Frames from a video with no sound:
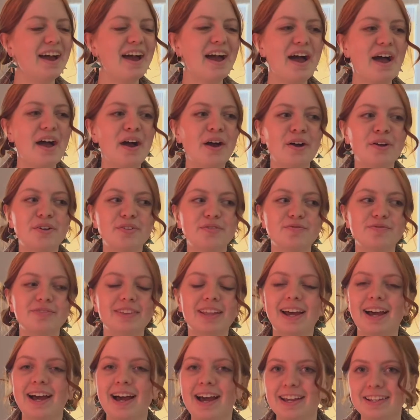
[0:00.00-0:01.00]

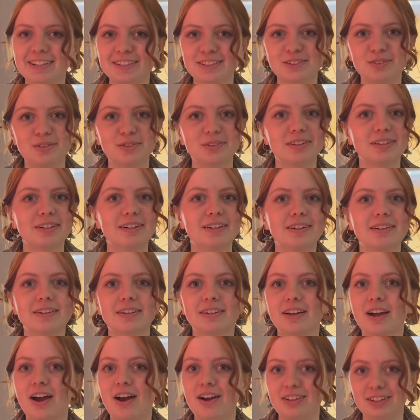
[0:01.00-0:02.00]
a high schooler,
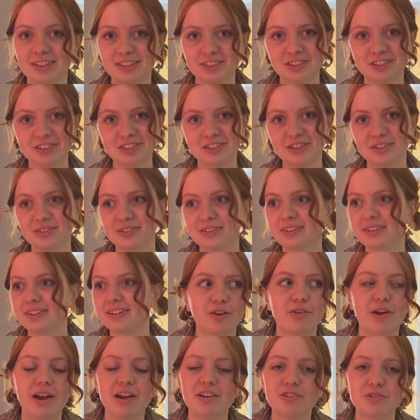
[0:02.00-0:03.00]
college student,
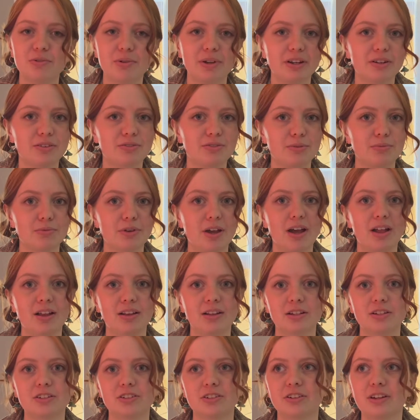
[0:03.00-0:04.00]
graduated from
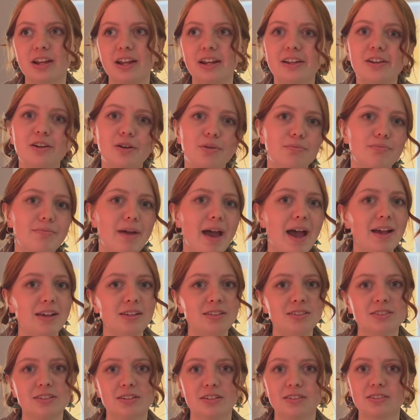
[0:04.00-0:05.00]
college, or getting your
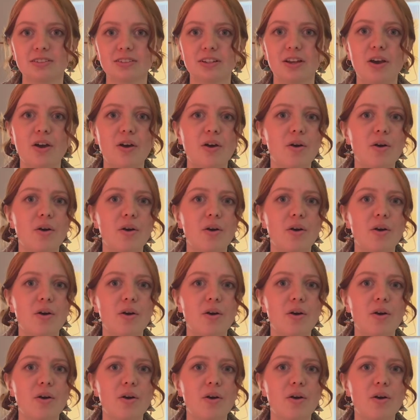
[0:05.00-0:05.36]
master's,